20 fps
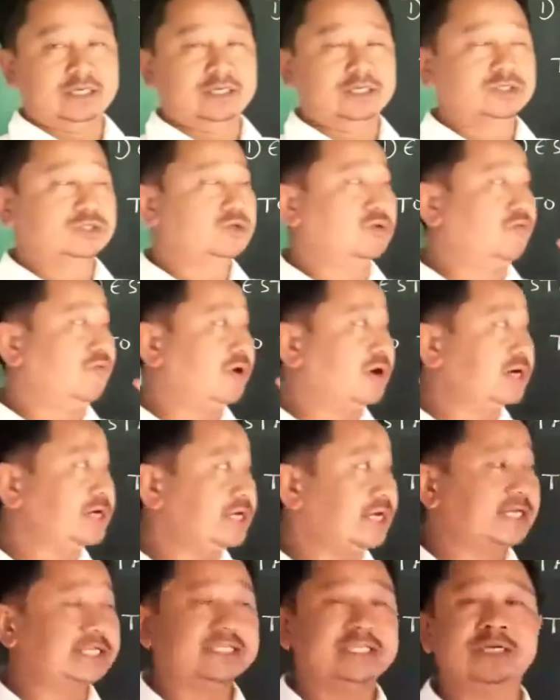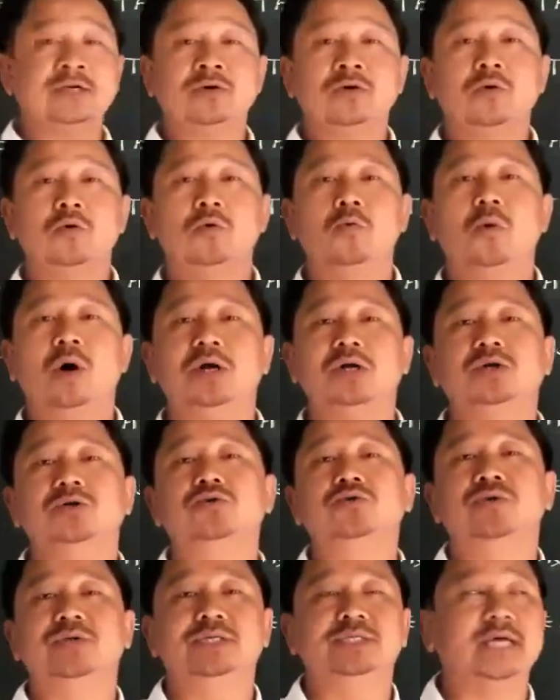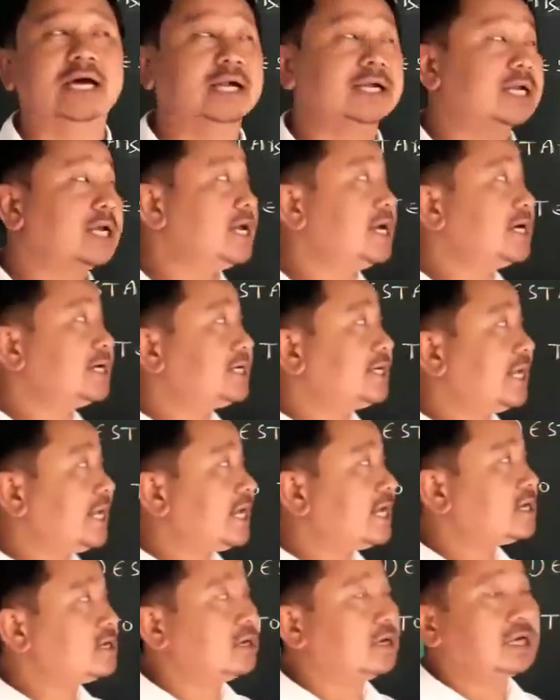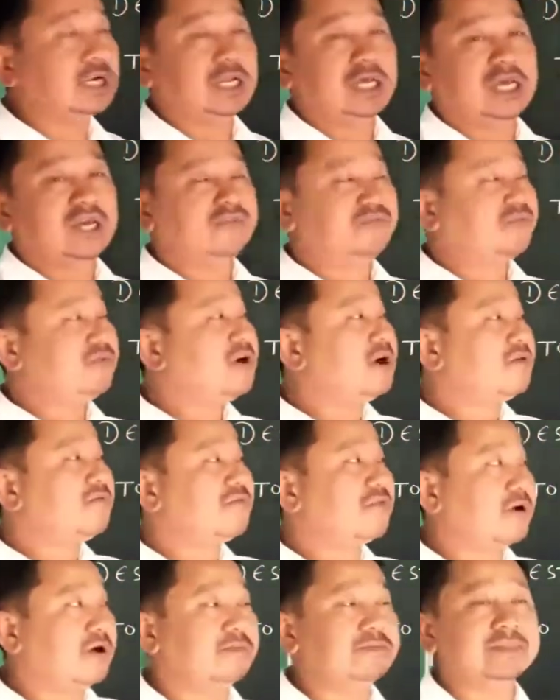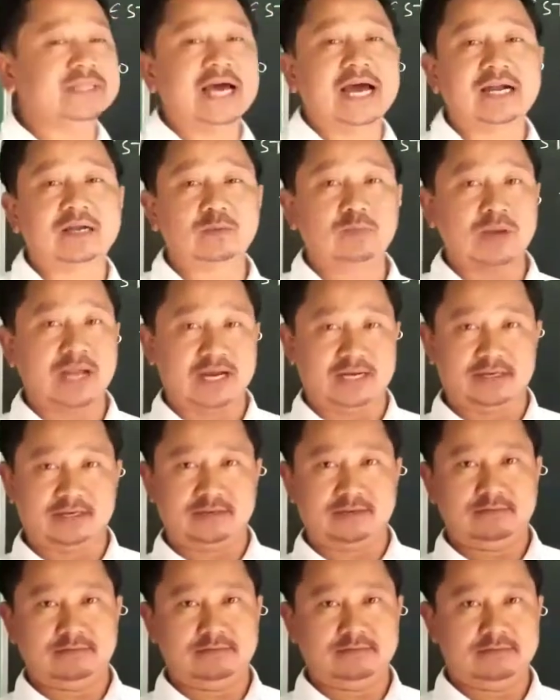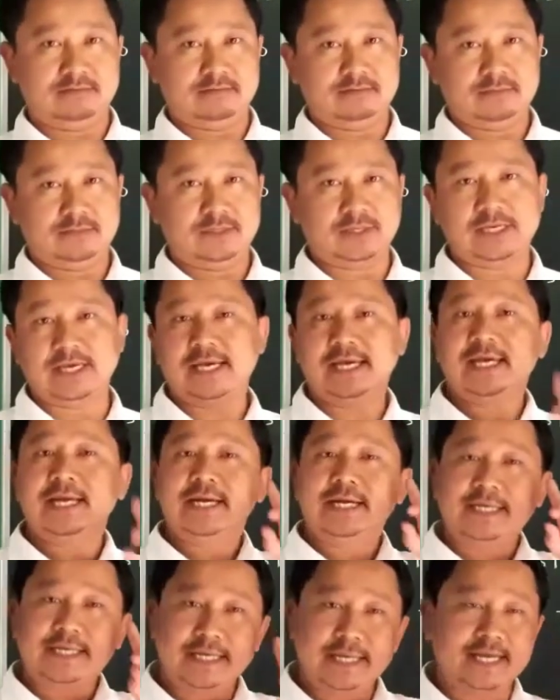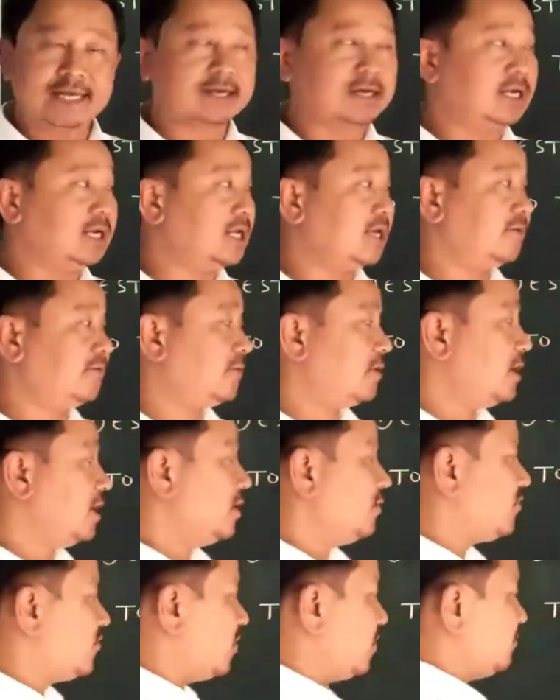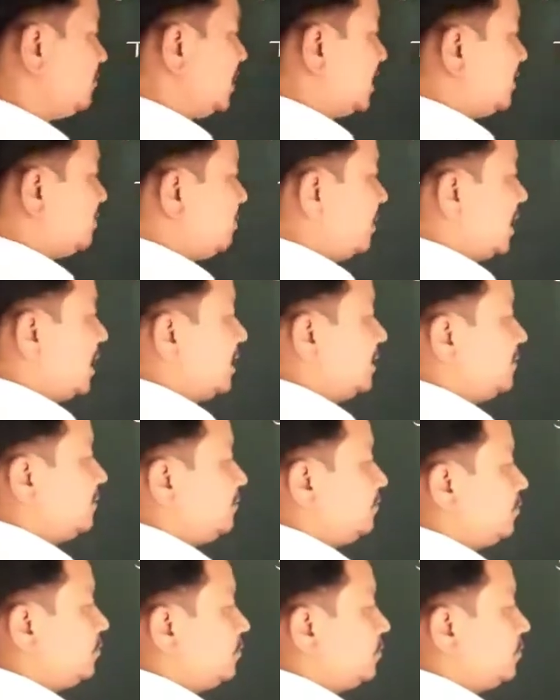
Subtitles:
So for testing, what you do is that take a leaf from that plant. Okay, take a leaf from that plant,